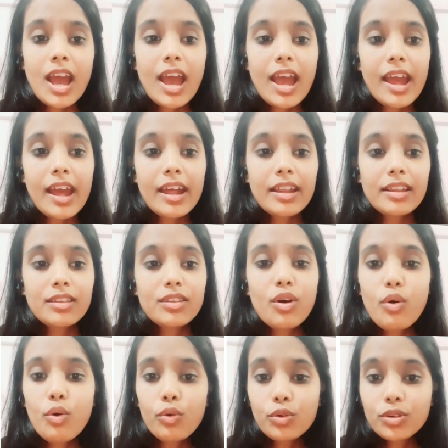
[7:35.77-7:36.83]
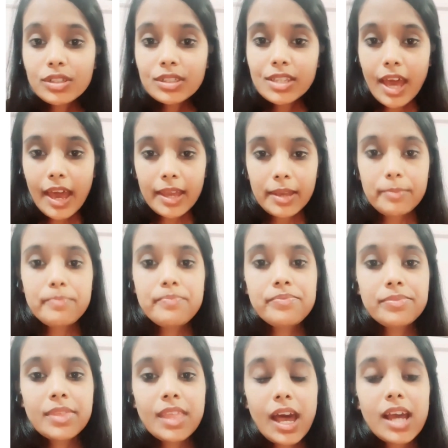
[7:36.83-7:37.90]
and the whole time
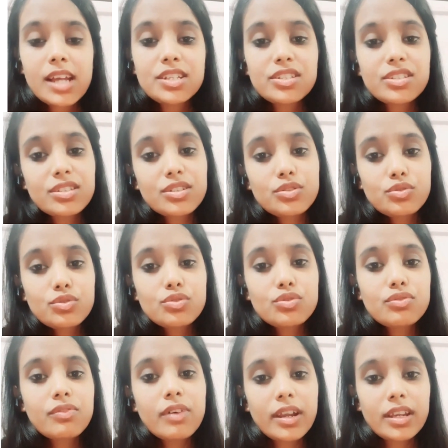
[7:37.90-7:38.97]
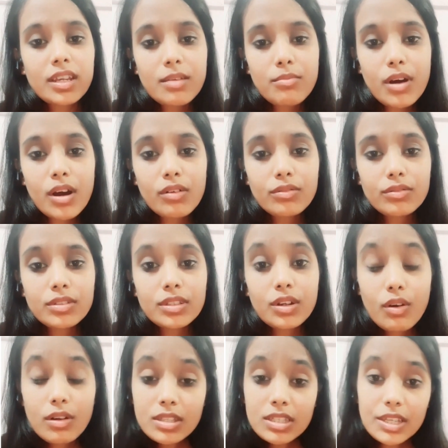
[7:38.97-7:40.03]
I just used to worry about the
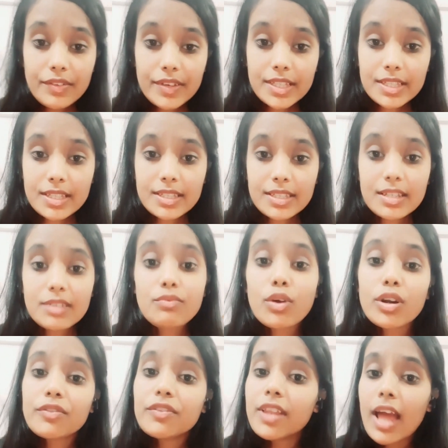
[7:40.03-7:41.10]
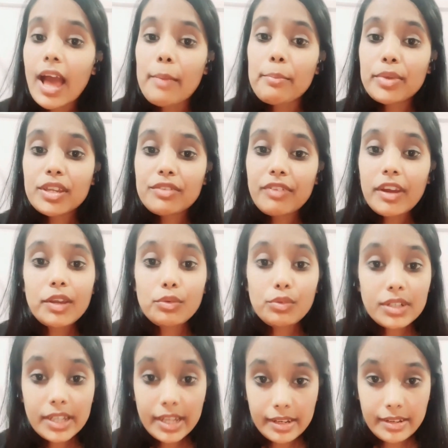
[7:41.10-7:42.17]
consequences, that what will happen if I don't
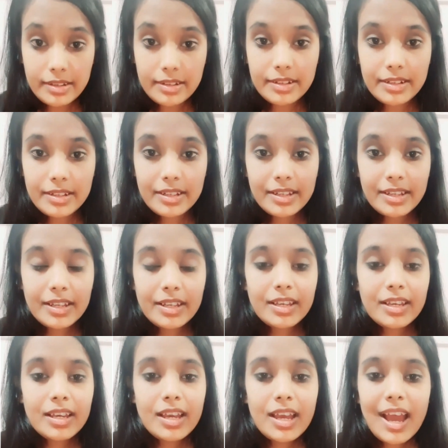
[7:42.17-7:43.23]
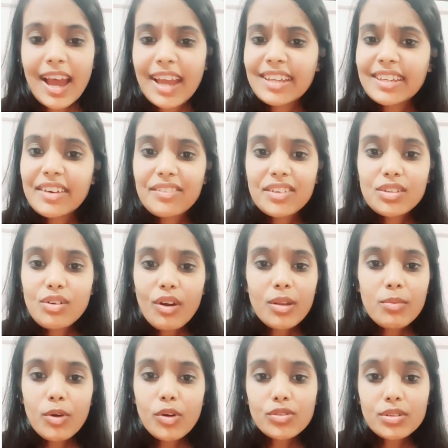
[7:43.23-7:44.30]
get it. I never thought
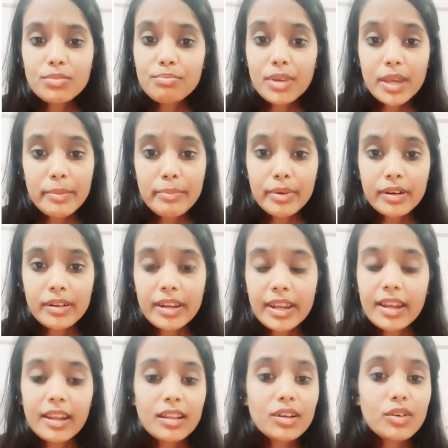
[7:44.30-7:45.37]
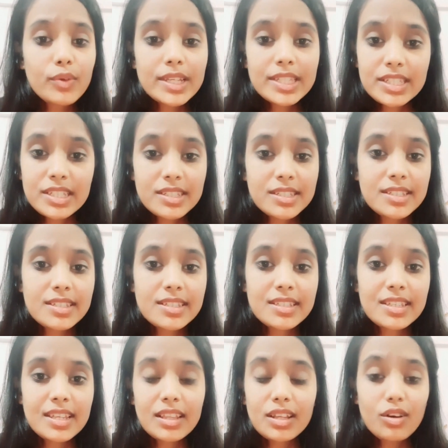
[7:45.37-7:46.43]
about the paper and other questions
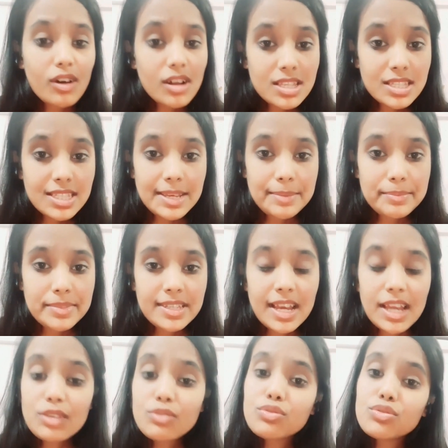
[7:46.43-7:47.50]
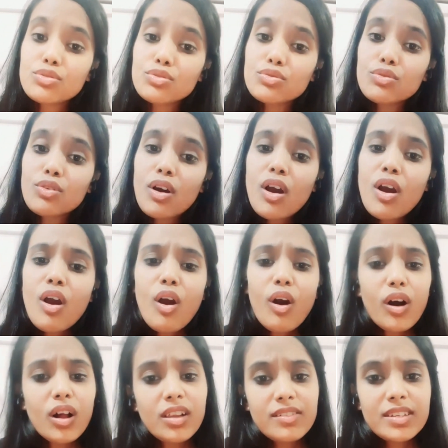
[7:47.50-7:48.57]
and the concepts. I used to
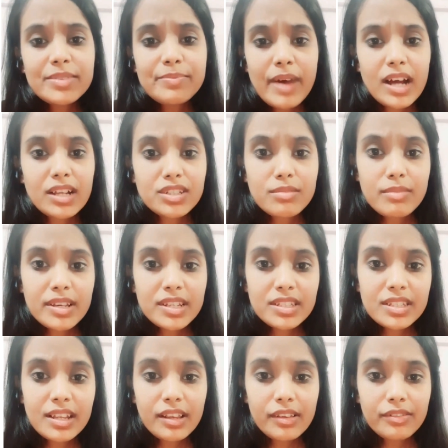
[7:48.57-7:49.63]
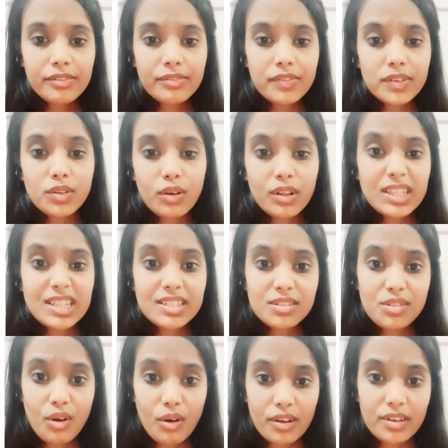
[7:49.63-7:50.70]
always badger myself with all these
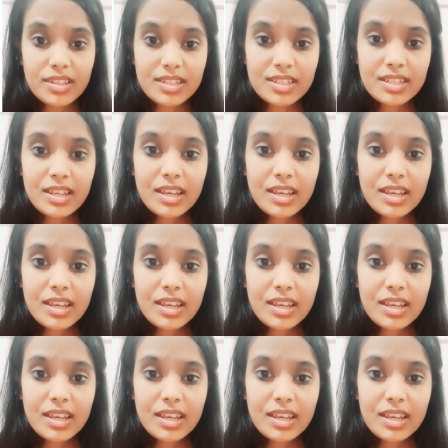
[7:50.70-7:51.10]
thoughts